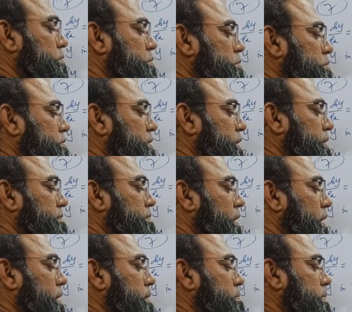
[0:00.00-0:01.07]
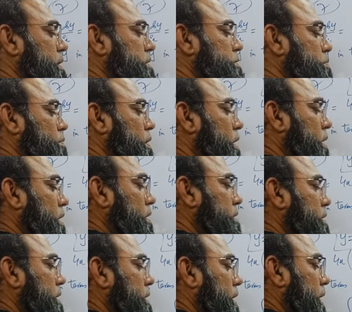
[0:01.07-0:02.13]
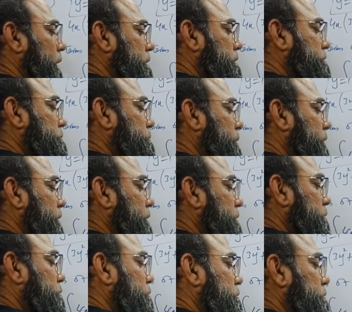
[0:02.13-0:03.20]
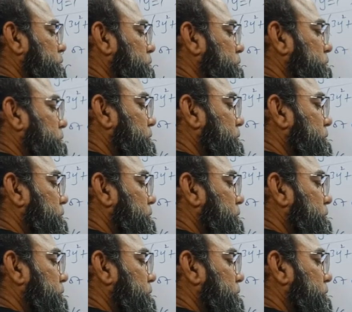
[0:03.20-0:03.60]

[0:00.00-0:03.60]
into 3y plus 1 and this b into